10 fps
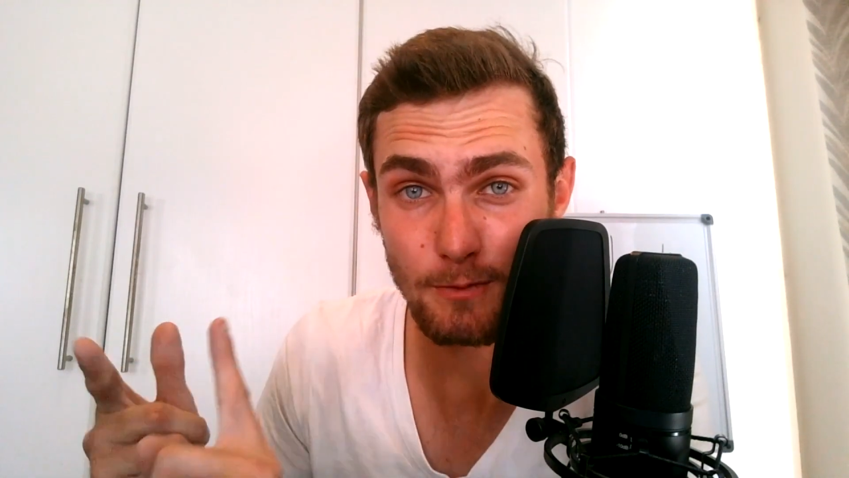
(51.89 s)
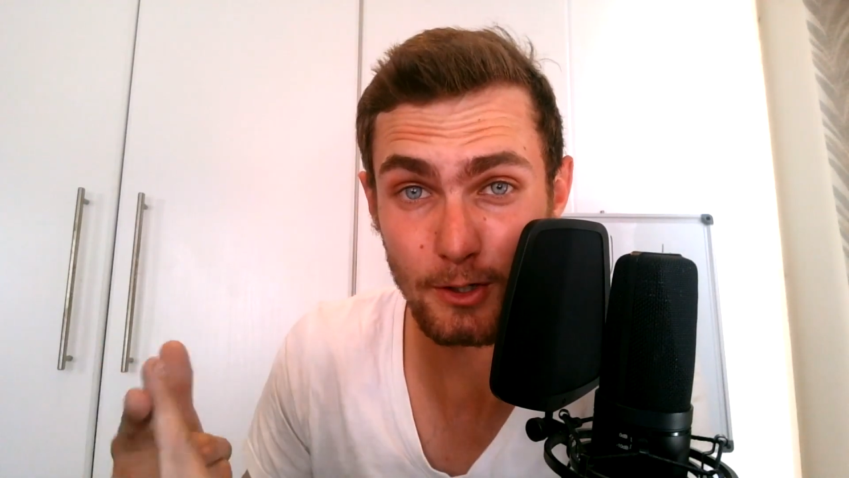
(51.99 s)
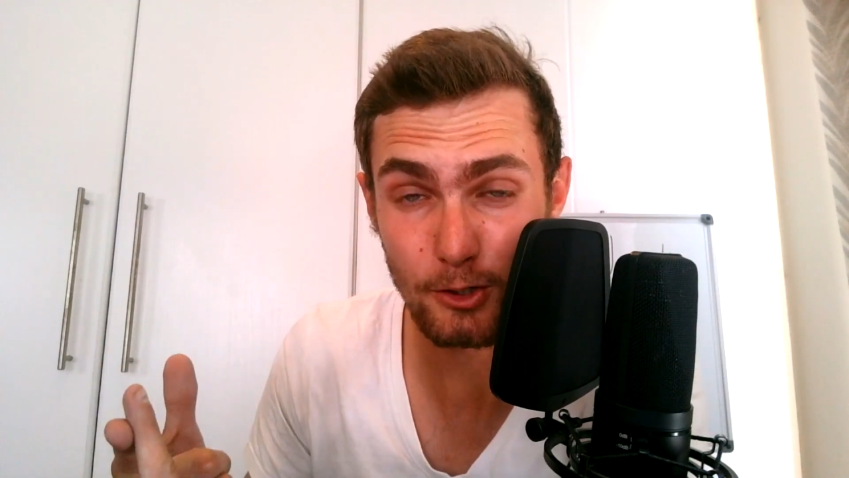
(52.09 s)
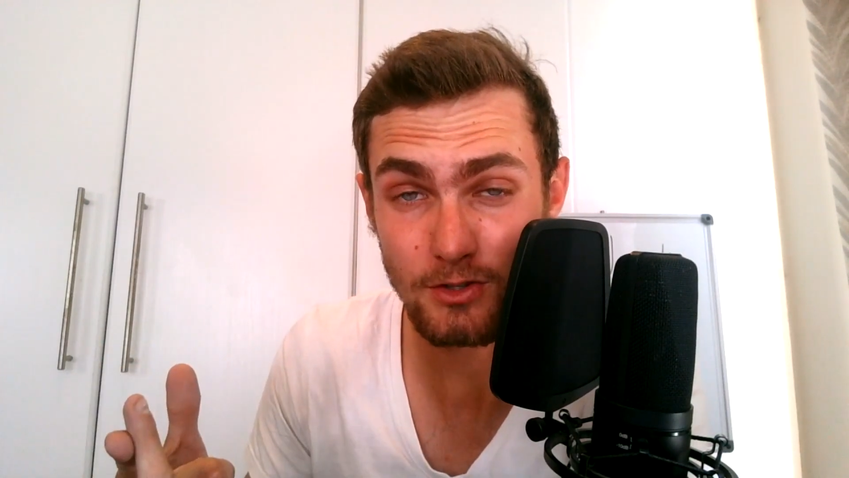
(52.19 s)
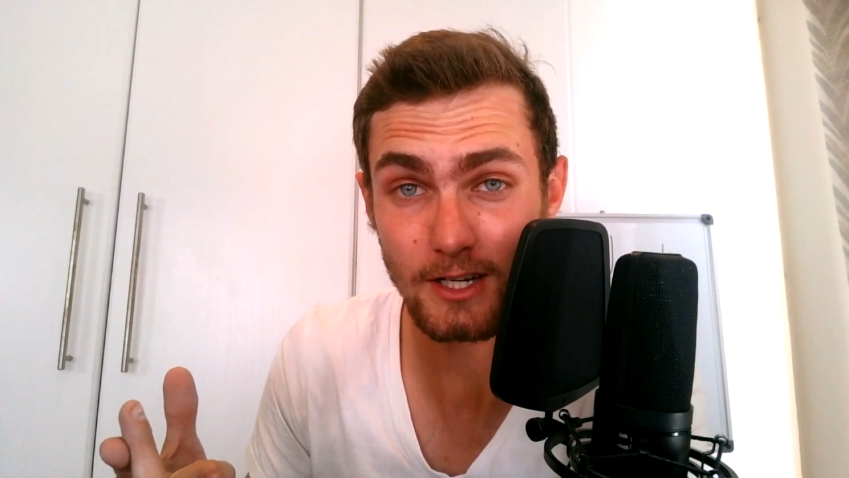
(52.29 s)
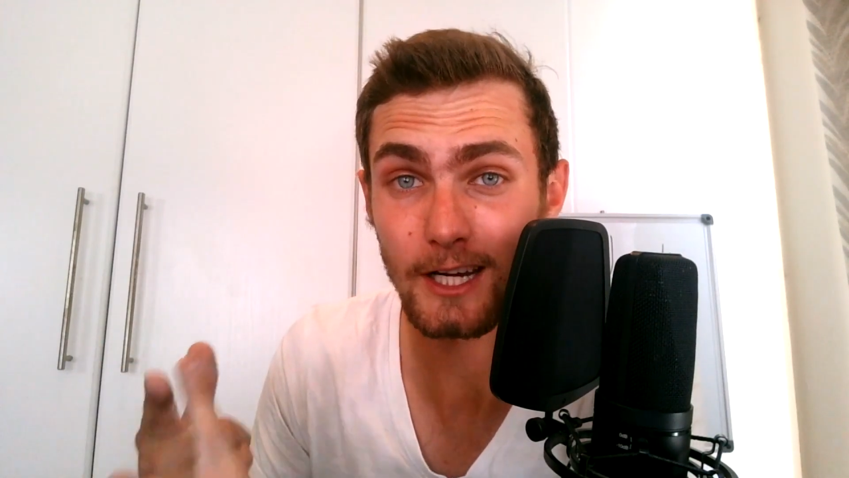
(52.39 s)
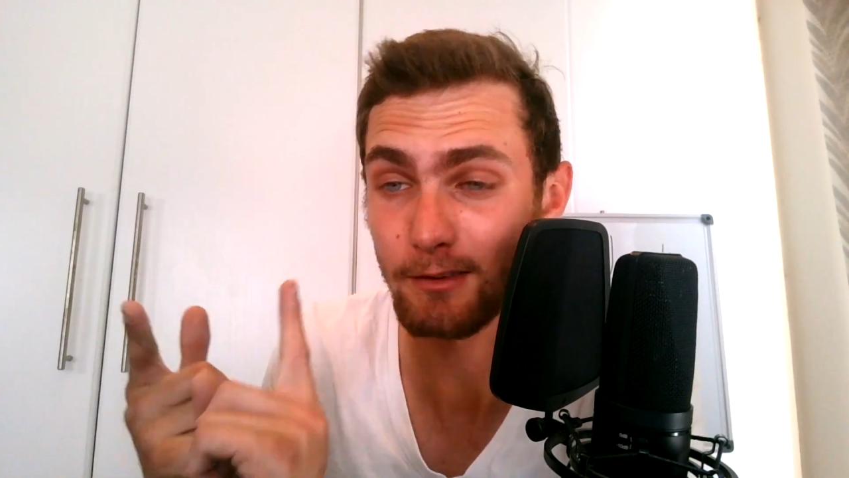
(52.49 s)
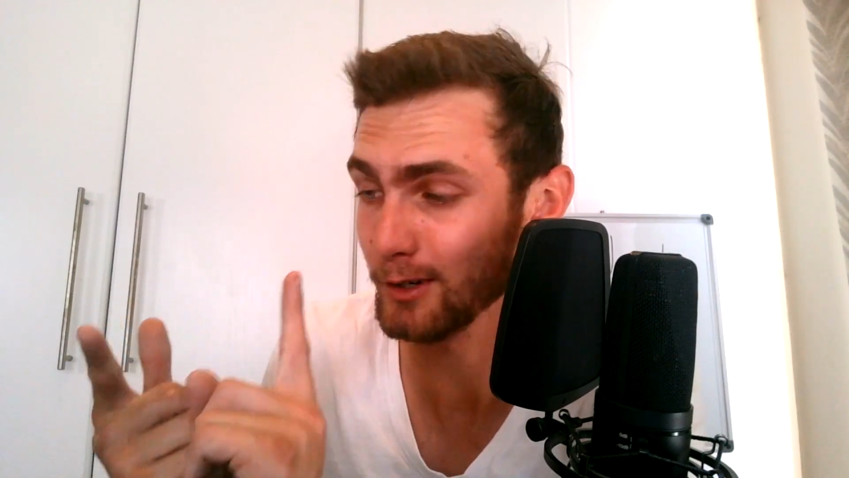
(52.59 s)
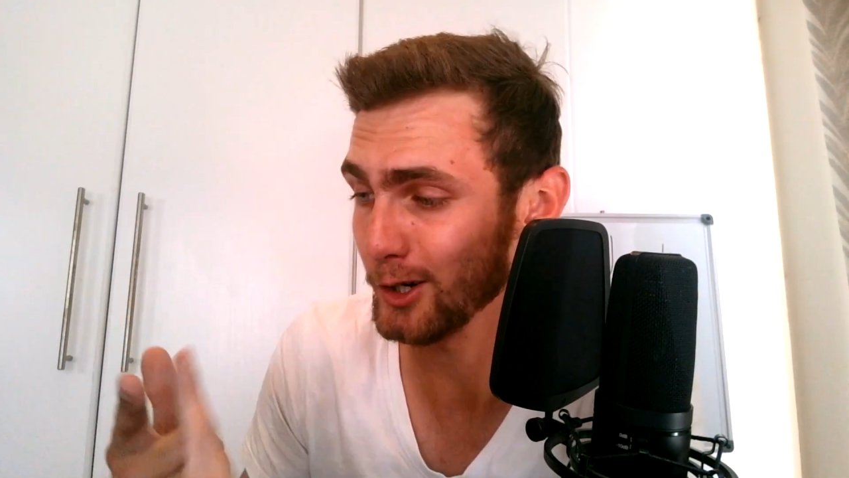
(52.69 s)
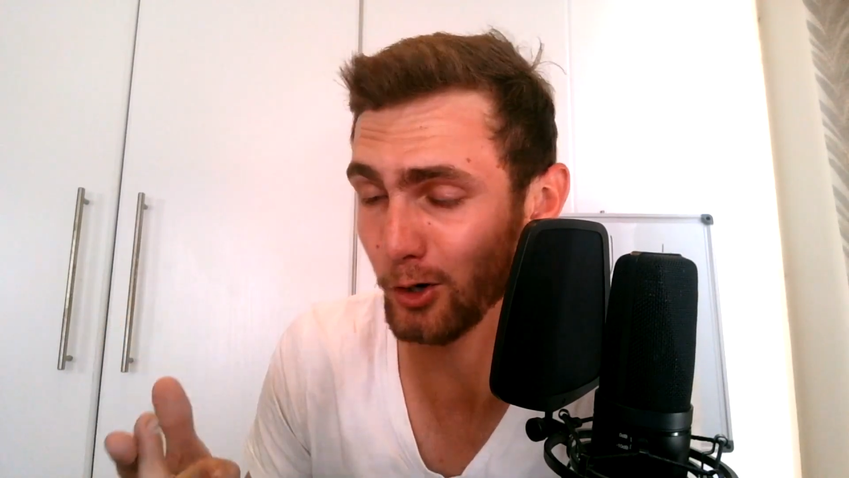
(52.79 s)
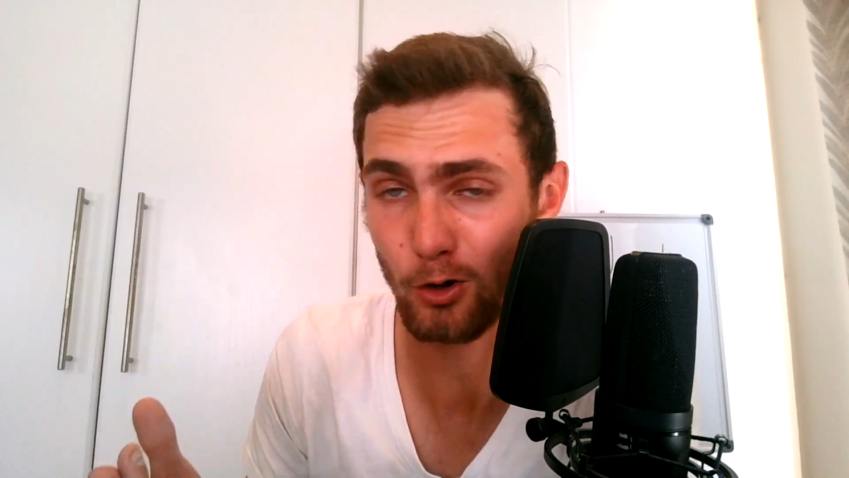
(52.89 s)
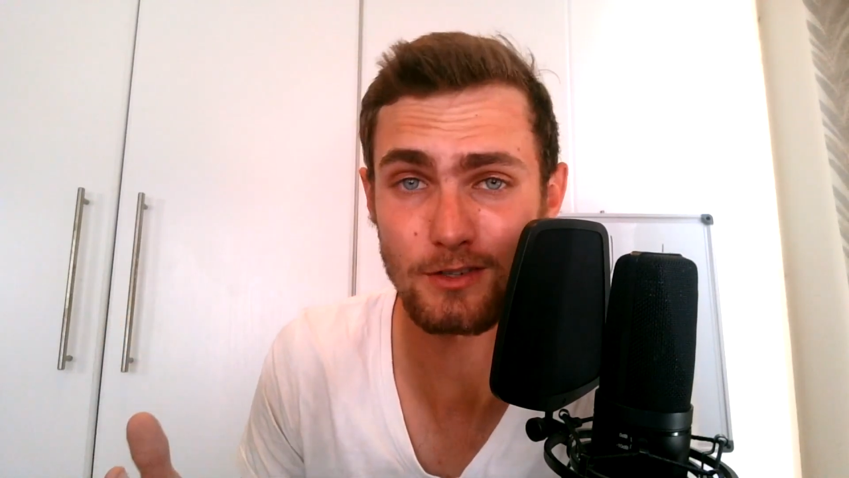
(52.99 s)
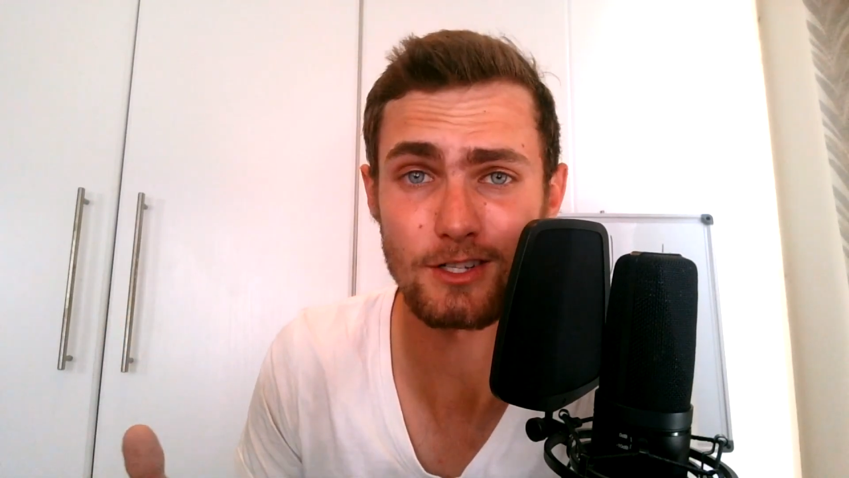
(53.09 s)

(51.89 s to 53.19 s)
producing any video content,